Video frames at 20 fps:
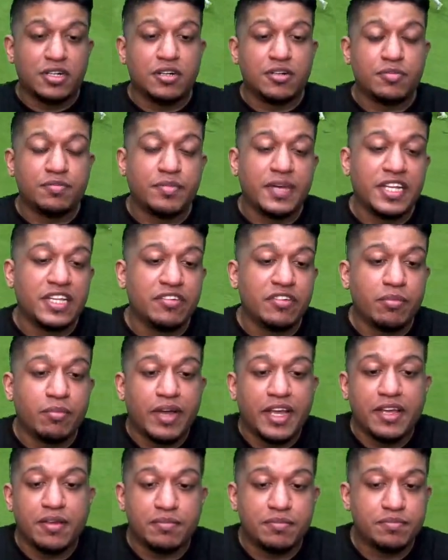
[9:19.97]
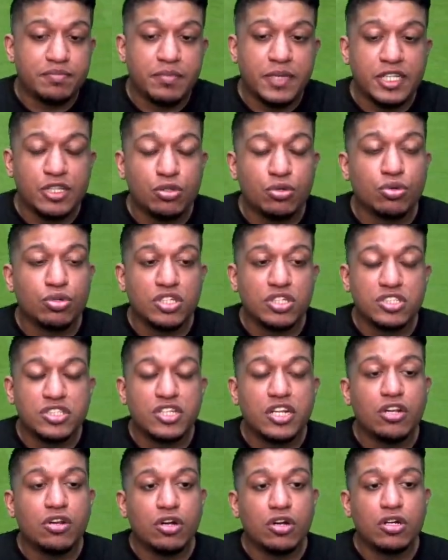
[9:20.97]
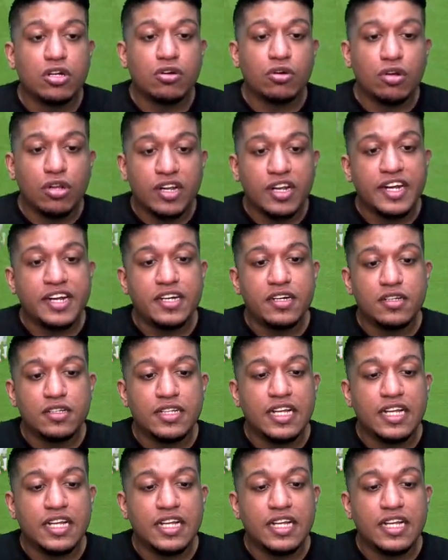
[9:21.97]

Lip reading: By the way, my throat is still not alright.